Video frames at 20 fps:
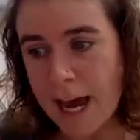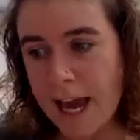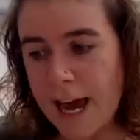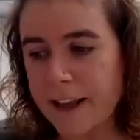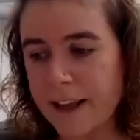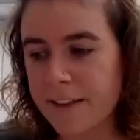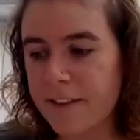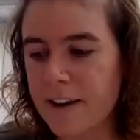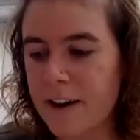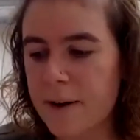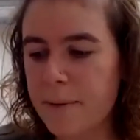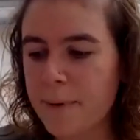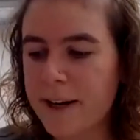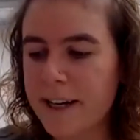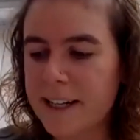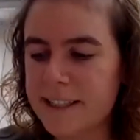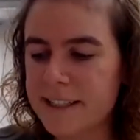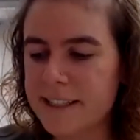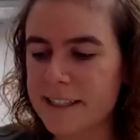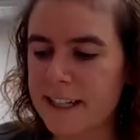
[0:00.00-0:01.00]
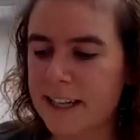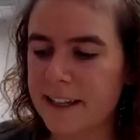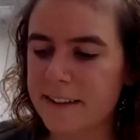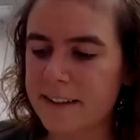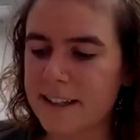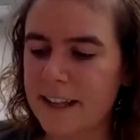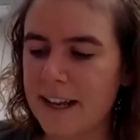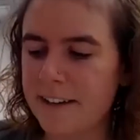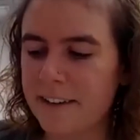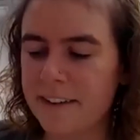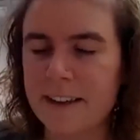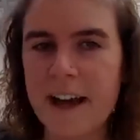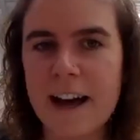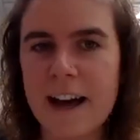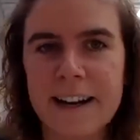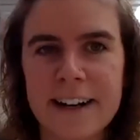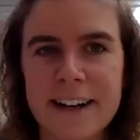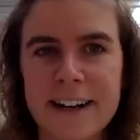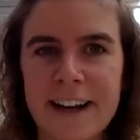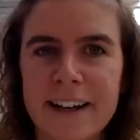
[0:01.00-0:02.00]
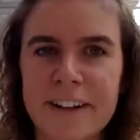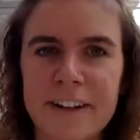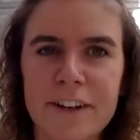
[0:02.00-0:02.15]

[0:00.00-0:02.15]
And so I went into textile design and I had